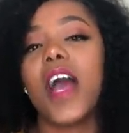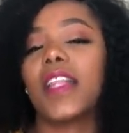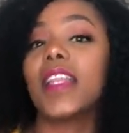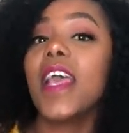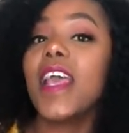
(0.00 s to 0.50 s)

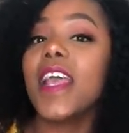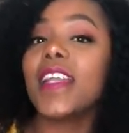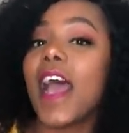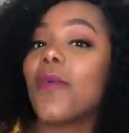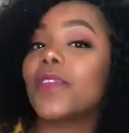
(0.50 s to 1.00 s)
And
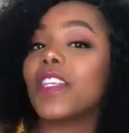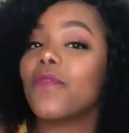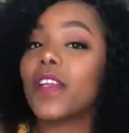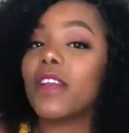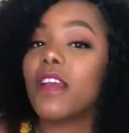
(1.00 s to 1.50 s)
then I was
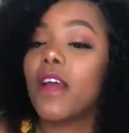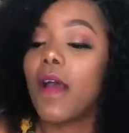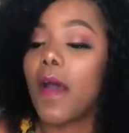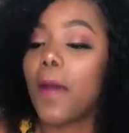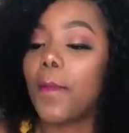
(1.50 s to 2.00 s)
even
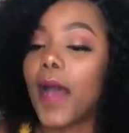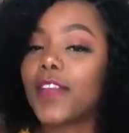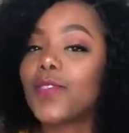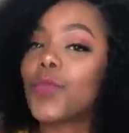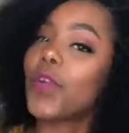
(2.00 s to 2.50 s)

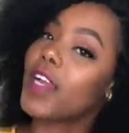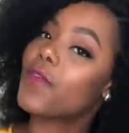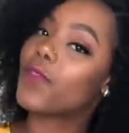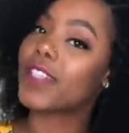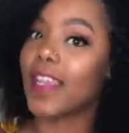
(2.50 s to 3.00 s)
asked to
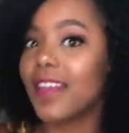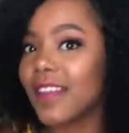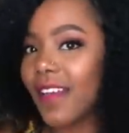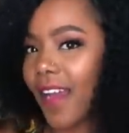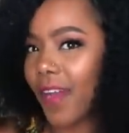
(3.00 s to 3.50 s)
write for
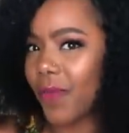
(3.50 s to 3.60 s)
Tahidi High,